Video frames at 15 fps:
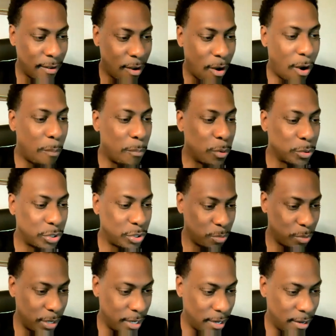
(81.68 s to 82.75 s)
Almost
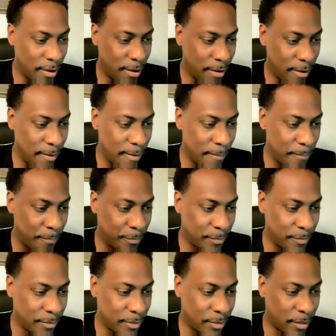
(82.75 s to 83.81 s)
3 mm-hmm.
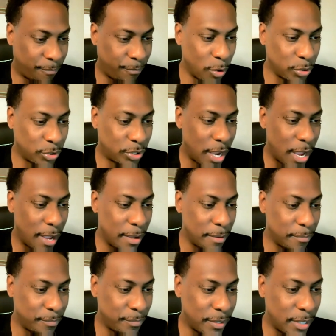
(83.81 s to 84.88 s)
The first
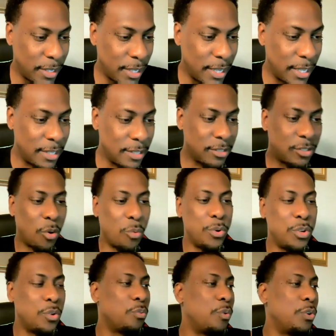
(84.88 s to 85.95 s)
time. Mm-hmm. So
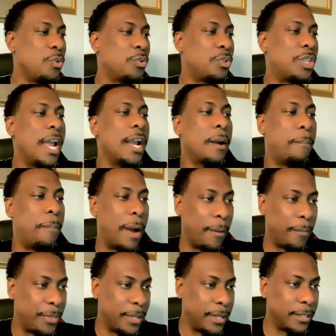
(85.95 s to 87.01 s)
when you when you think
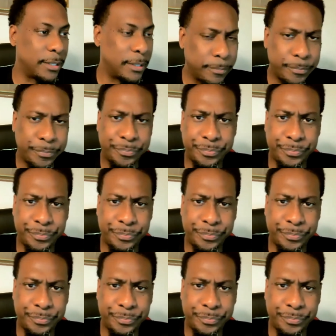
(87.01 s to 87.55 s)
about this,